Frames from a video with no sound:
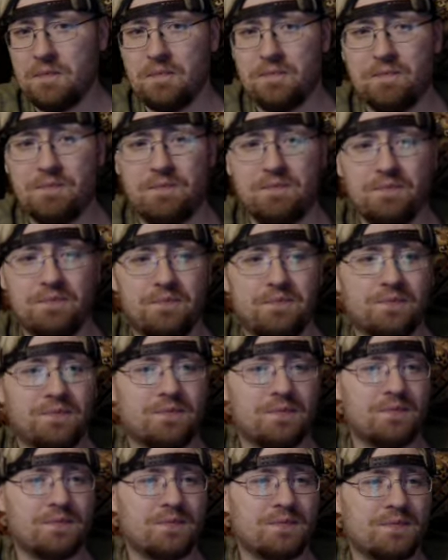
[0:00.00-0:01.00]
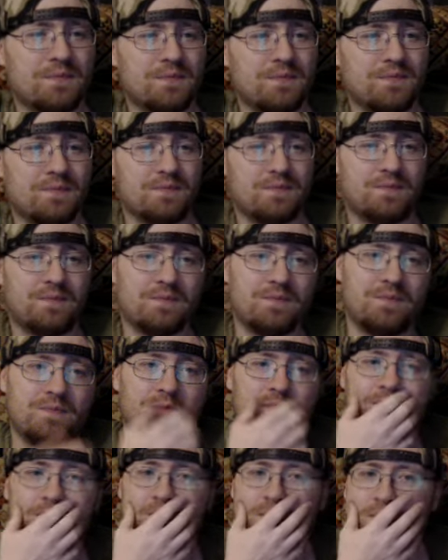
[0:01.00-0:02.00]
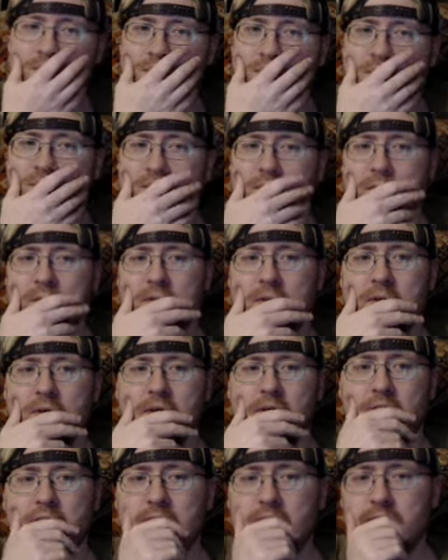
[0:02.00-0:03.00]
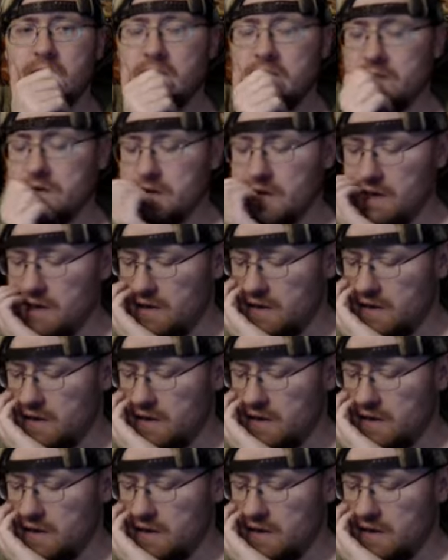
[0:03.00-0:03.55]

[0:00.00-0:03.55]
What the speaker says: [no speech]